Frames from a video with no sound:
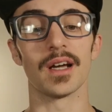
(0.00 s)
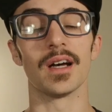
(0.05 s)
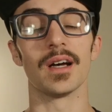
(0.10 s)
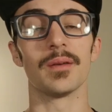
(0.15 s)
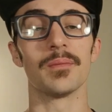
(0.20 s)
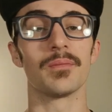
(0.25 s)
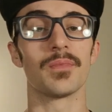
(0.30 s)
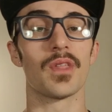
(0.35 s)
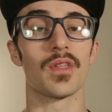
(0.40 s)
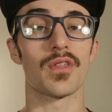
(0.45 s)

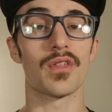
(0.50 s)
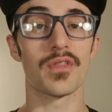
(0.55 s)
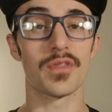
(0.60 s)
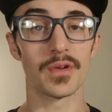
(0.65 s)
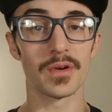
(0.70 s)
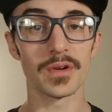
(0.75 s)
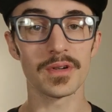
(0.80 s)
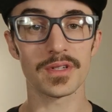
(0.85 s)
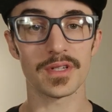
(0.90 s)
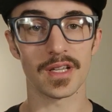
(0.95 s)
Um, the
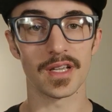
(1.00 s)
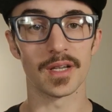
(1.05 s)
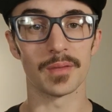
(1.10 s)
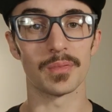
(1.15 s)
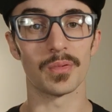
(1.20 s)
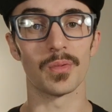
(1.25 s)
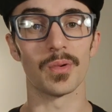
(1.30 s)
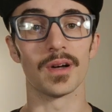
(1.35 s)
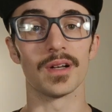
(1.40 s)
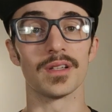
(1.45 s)
third
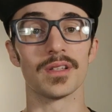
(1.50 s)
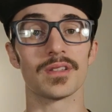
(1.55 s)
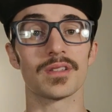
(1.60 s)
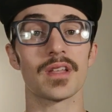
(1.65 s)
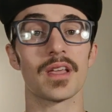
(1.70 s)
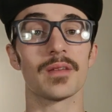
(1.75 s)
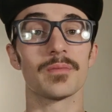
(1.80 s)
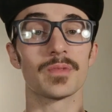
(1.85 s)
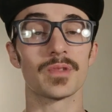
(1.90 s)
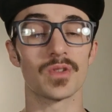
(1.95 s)
tip
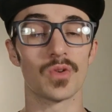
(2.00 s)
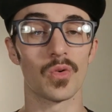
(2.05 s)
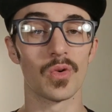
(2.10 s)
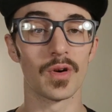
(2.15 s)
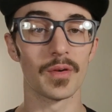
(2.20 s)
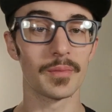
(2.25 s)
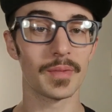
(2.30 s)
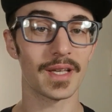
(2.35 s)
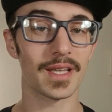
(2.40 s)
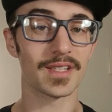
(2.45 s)
was
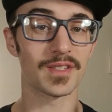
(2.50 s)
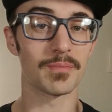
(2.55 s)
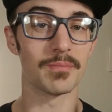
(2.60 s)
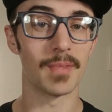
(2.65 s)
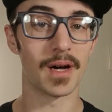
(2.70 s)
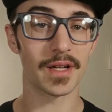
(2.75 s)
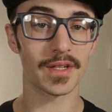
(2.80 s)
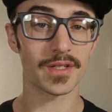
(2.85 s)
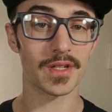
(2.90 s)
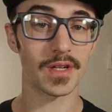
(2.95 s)
absorb as
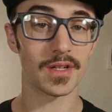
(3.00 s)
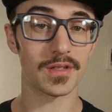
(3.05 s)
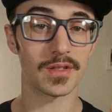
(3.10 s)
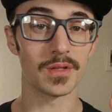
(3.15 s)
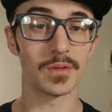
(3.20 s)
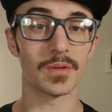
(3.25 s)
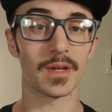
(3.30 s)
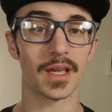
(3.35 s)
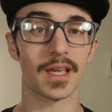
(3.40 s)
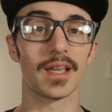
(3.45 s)
much
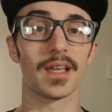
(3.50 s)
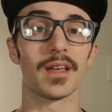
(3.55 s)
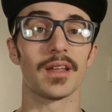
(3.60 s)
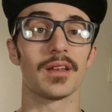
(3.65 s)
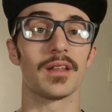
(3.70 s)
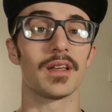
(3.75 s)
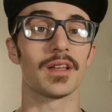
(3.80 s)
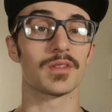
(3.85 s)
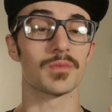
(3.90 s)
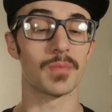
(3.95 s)
as you
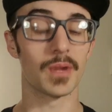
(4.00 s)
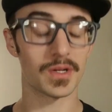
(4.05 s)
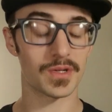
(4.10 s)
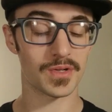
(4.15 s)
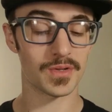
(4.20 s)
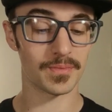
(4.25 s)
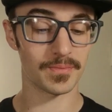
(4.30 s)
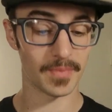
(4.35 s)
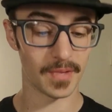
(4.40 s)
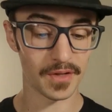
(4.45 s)
can, as
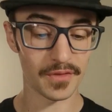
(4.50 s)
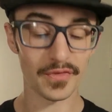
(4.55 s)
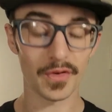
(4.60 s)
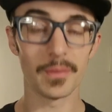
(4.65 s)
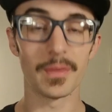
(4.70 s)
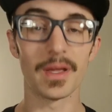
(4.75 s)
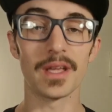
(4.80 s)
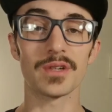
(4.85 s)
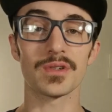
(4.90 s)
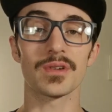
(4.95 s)
much
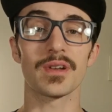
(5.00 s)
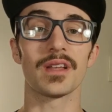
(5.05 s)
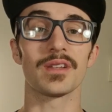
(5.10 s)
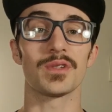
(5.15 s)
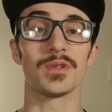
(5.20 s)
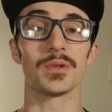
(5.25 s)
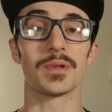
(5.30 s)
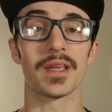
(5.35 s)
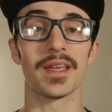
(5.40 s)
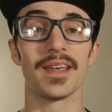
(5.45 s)
information
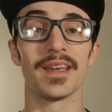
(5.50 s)
as you